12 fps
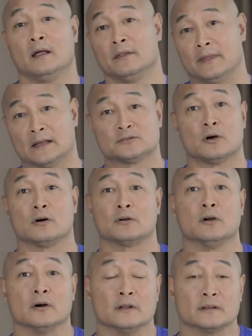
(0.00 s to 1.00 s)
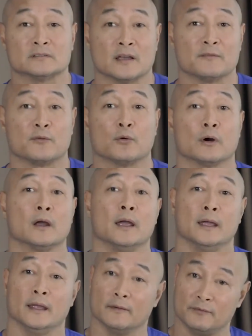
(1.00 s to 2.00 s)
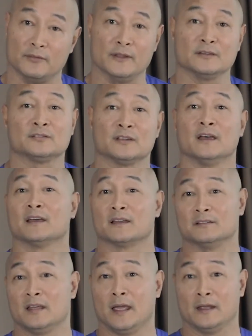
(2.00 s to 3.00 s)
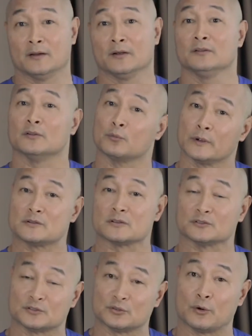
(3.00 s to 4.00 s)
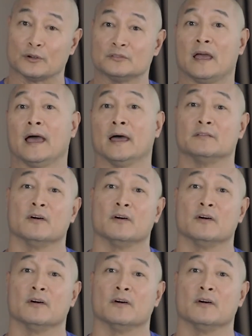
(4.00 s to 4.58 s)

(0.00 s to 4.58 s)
that's all good except for if this container, the original source, had